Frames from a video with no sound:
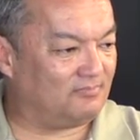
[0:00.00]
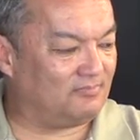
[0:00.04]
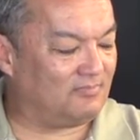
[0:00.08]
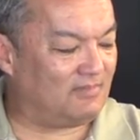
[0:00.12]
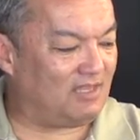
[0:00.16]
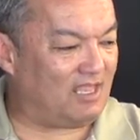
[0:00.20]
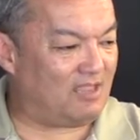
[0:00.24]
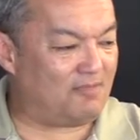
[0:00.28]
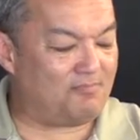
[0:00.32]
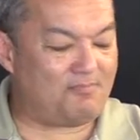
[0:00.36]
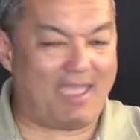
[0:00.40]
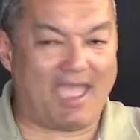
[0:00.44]

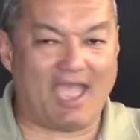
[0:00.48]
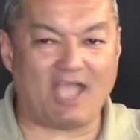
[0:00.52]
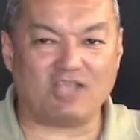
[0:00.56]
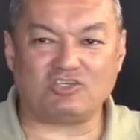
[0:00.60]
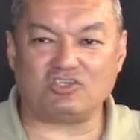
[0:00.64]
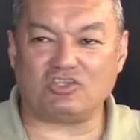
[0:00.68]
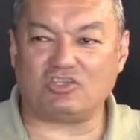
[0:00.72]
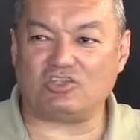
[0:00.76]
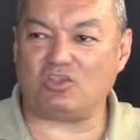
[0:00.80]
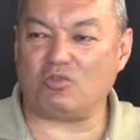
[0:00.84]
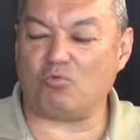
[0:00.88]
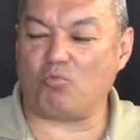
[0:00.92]

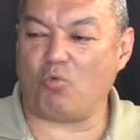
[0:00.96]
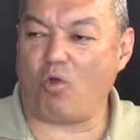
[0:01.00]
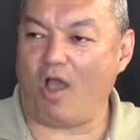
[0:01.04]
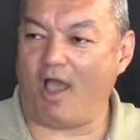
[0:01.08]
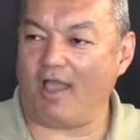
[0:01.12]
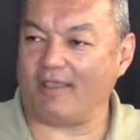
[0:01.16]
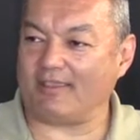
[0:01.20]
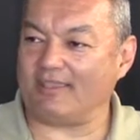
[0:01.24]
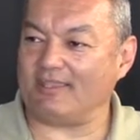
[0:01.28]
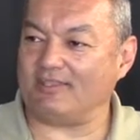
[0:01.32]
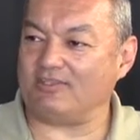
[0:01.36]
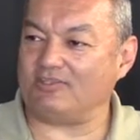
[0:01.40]
Imagine you
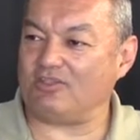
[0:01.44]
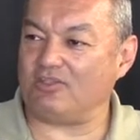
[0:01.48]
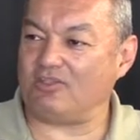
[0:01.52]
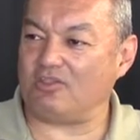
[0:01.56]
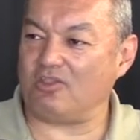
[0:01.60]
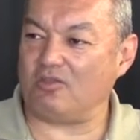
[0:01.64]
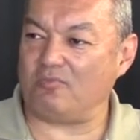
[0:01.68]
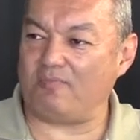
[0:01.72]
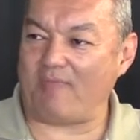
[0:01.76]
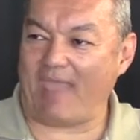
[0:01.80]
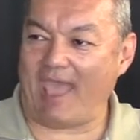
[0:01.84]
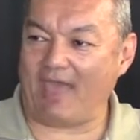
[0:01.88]
walk into
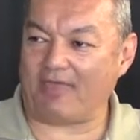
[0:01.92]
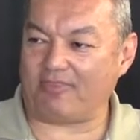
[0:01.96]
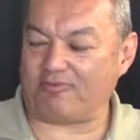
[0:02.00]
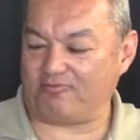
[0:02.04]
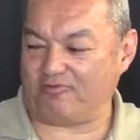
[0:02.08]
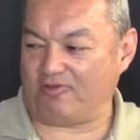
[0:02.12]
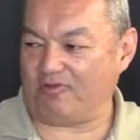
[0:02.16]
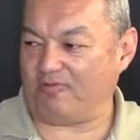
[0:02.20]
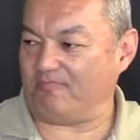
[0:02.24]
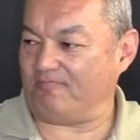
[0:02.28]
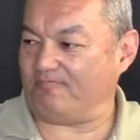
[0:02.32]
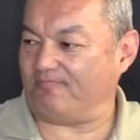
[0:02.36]
your
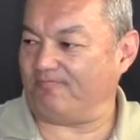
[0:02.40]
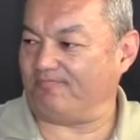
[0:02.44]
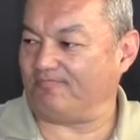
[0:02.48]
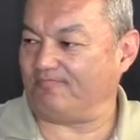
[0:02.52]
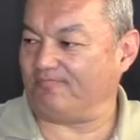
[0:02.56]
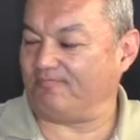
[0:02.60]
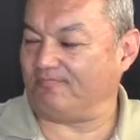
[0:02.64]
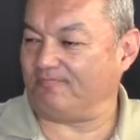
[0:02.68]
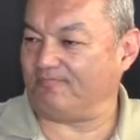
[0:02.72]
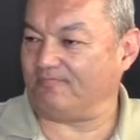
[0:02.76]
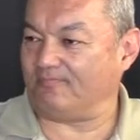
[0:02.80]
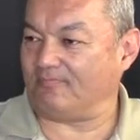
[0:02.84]
bathroom,
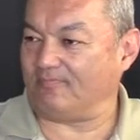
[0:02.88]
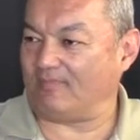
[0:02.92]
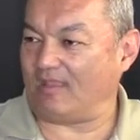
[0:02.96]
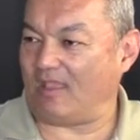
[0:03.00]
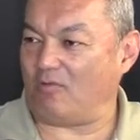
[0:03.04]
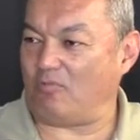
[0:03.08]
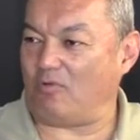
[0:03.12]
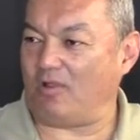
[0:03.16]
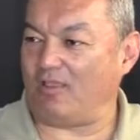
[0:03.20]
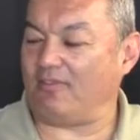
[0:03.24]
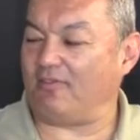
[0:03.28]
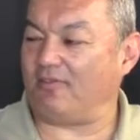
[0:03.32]

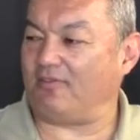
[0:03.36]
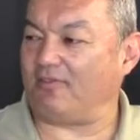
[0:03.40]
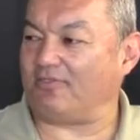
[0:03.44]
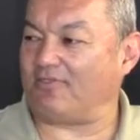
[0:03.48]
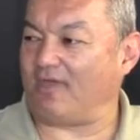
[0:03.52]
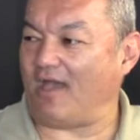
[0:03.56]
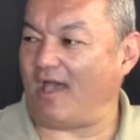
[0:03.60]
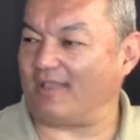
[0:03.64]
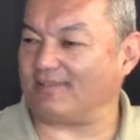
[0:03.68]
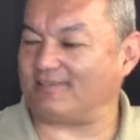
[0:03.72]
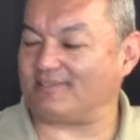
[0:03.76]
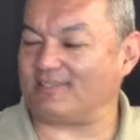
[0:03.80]
and one of your
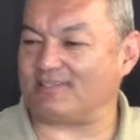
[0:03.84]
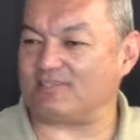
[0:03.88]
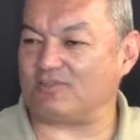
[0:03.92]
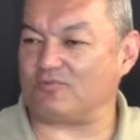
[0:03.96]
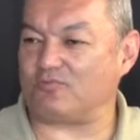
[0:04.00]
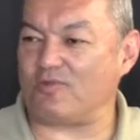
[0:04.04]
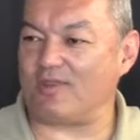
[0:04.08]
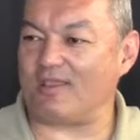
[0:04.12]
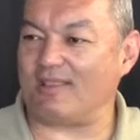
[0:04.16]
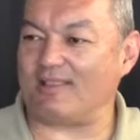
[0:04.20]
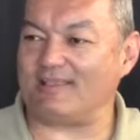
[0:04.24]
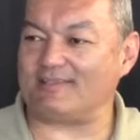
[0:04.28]
thoughts is a
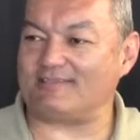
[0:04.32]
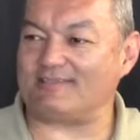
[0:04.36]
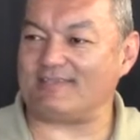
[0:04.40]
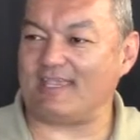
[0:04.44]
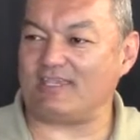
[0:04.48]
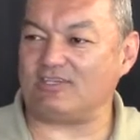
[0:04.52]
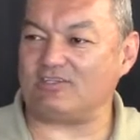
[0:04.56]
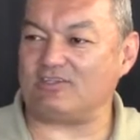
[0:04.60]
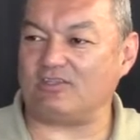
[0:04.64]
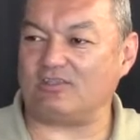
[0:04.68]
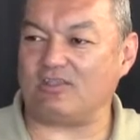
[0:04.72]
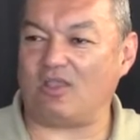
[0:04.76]

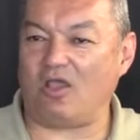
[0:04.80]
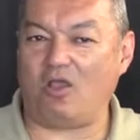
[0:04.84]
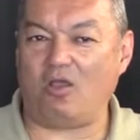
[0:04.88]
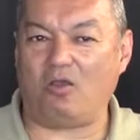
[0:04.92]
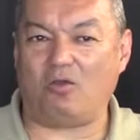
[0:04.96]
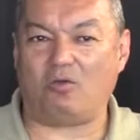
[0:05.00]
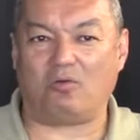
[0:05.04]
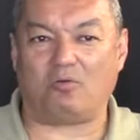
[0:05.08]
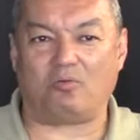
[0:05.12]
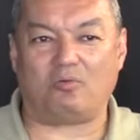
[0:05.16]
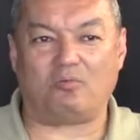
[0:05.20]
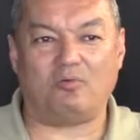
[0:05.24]
realization,
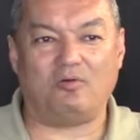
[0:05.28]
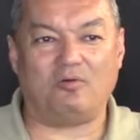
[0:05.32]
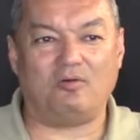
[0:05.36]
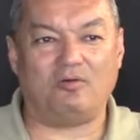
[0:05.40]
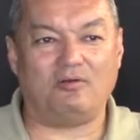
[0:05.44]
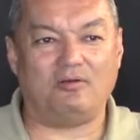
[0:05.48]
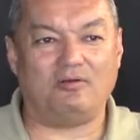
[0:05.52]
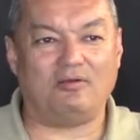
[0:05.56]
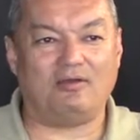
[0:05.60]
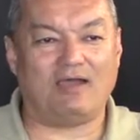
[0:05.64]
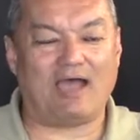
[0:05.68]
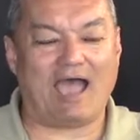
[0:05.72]
oh,
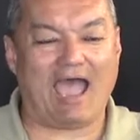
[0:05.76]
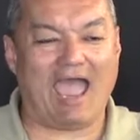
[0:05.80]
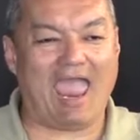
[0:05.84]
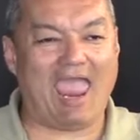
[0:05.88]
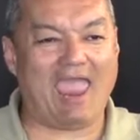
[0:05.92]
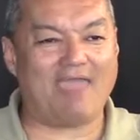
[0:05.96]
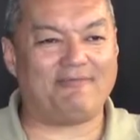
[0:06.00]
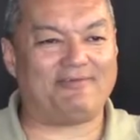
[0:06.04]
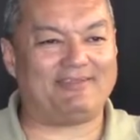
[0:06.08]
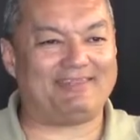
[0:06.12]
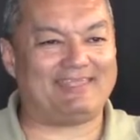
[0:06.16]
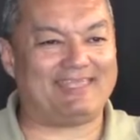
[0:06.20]
I
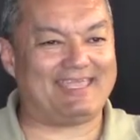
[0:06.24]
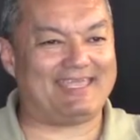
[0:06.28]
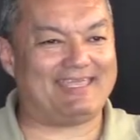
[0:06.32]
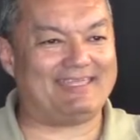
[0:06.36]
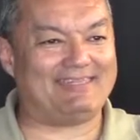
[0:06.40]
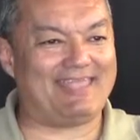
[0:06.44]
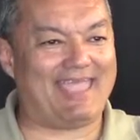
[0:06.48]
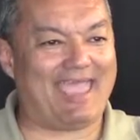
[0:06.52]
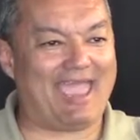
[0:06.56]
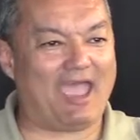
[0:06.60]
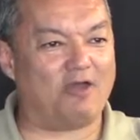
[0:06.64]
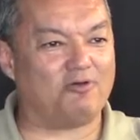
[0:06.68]
have an
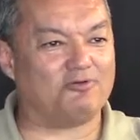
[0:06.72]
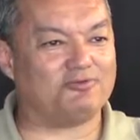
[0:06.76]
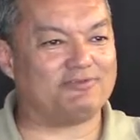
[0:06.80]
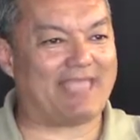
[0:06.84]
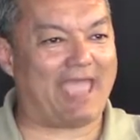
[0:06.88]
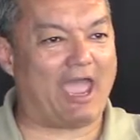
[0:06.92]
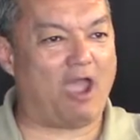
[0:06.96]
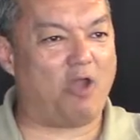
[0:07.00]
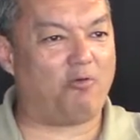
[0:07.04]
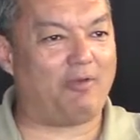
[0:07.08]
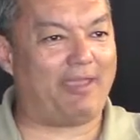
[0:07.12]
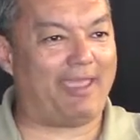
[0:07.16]
in-house
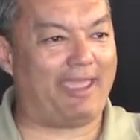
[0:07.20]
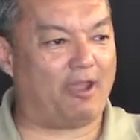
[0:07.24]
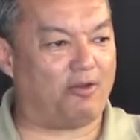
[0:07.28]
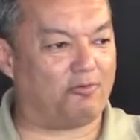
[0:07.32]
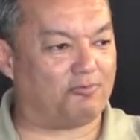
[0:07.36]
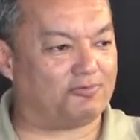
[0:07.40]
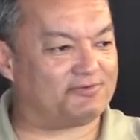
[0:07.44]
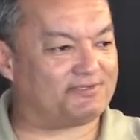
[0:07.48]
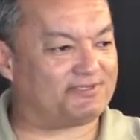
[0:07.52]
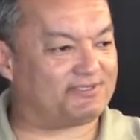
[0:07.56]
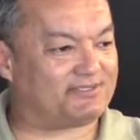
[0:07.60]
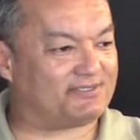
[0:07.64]

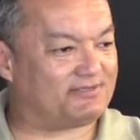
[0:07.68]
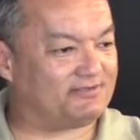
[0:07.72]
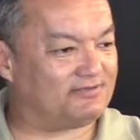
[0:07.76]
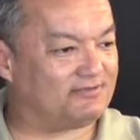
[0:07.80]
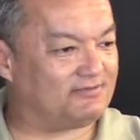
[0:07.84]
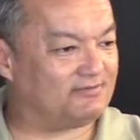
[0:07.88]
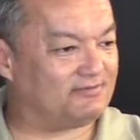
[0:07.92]
outhouse.